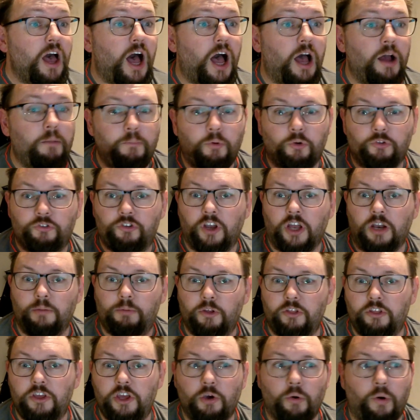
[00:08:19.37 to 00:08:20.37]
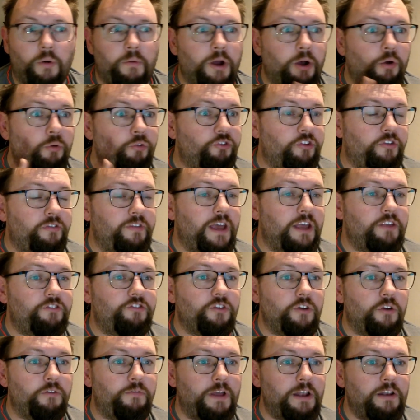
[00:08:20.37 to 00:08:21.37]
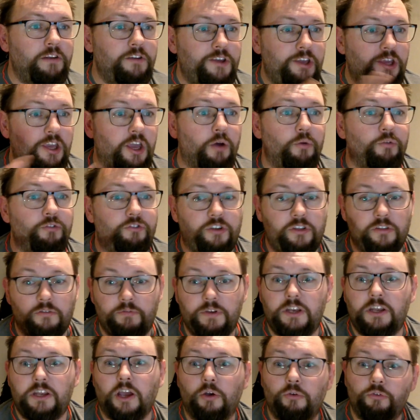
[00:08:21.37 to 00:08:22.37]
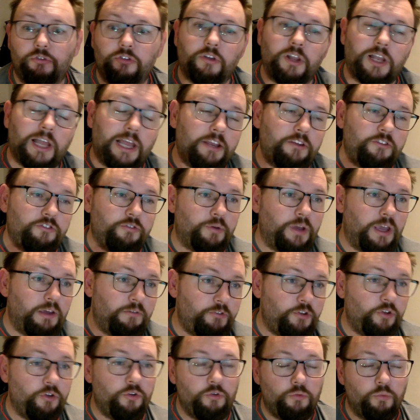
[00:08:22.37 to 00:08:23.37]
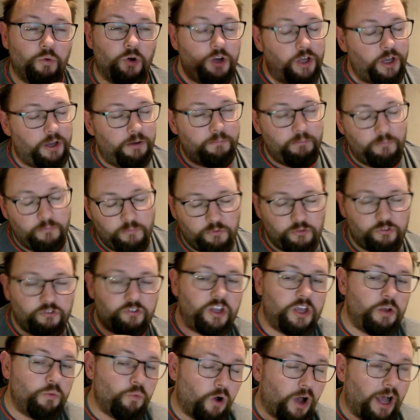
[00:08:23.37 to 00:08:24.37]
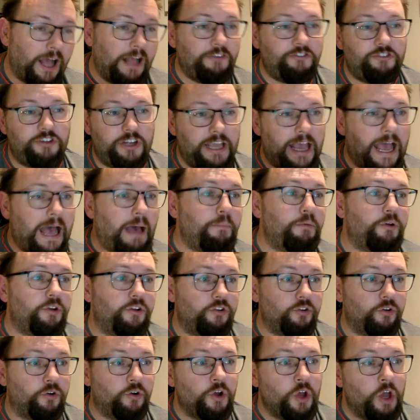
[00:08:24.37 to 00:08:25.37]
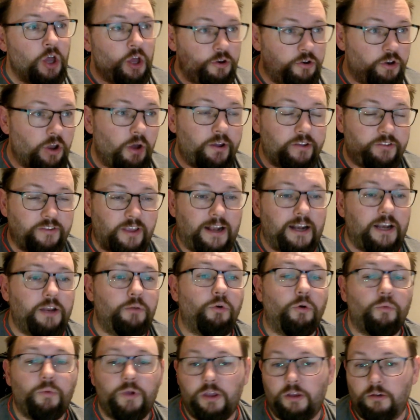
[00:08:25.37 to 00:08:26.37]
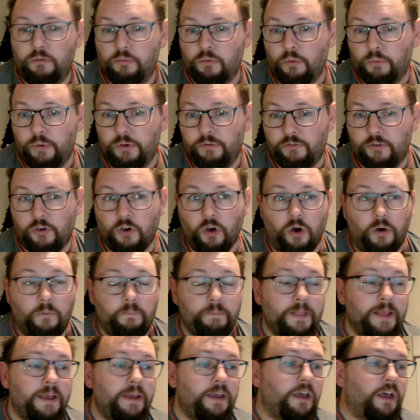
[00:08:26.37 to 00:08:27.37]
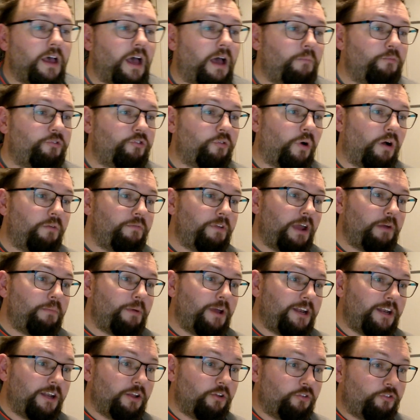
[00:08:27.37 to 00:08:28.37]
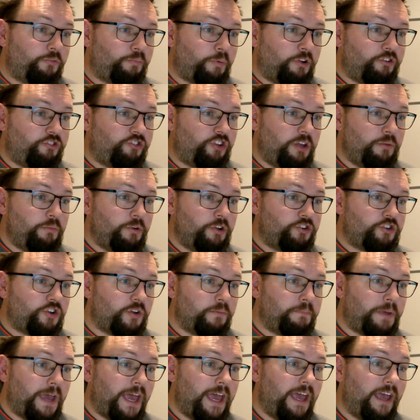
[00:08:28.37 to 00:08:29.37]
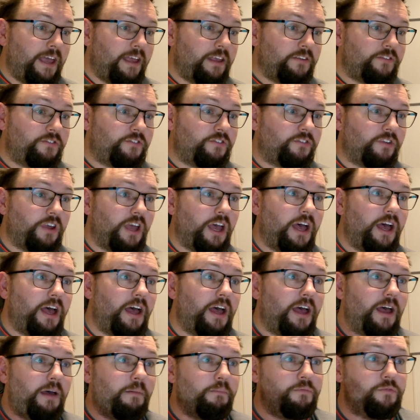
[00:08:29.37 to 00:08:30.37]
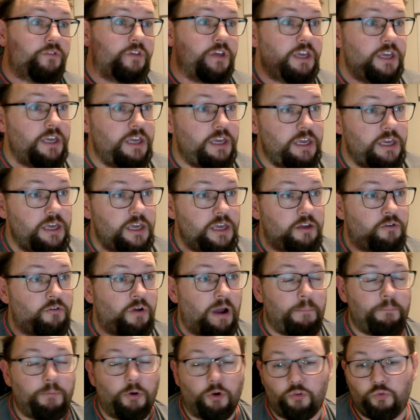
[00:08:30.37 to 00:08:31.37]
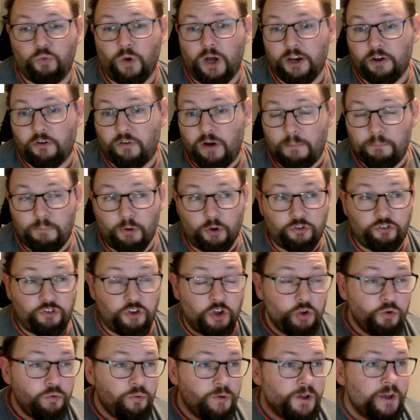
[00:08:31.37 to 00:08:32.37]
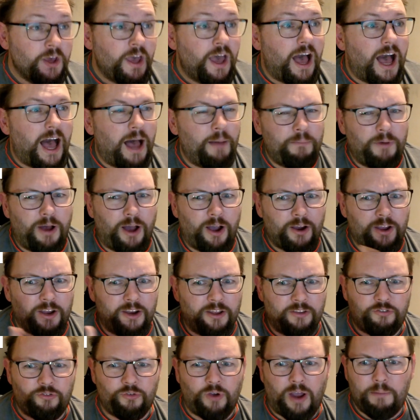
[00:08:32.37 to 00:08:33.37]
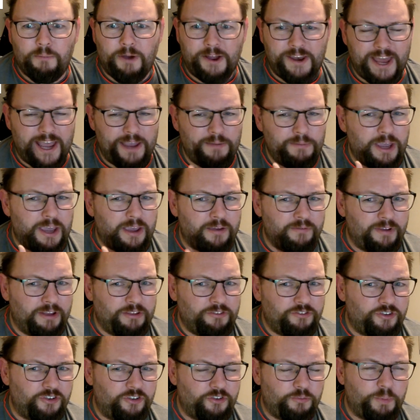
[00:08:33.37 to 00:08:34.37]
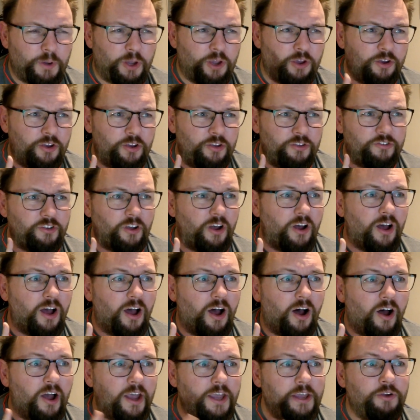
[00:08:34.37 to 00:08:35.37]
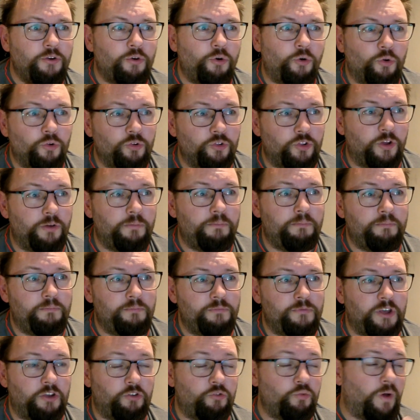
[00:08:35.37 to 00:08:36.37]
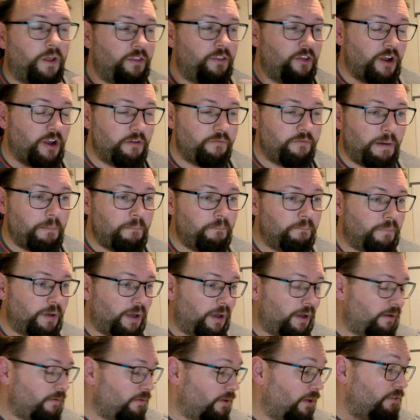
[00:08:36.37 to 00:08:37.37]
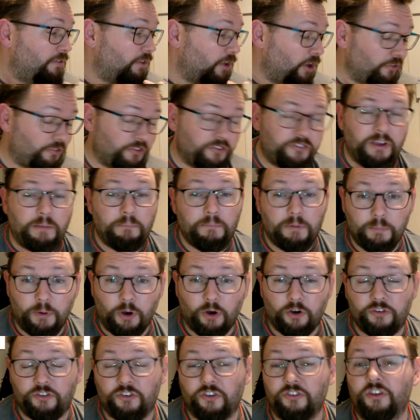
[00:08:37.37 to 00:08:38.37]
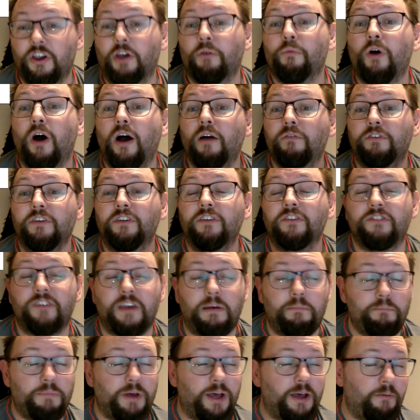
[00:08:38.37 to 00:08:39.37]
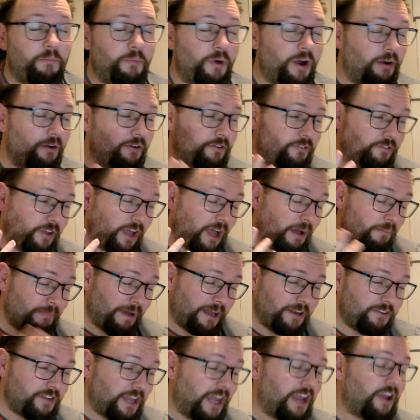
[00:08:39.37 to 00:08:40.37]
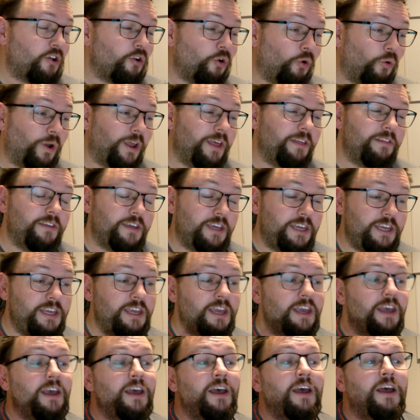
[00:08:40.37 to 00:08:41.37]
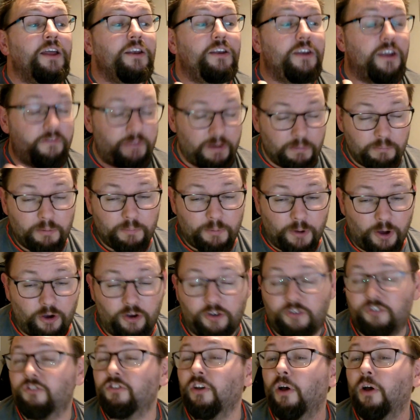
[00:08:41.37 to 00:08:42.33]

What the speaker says: I'm also going to put the URLs in there so effectively you can go and see the videos that link to it if you want to see what actually happened or know exactly what we've got. So I've now made a little spreadsheet which compares the C.R.A.P Box 1 and C.R.A.P Box 2. I'm going to sort out my naming conventions because I call them this one the December box because it arrived in December, whereas Unmanned Tech call it the November box.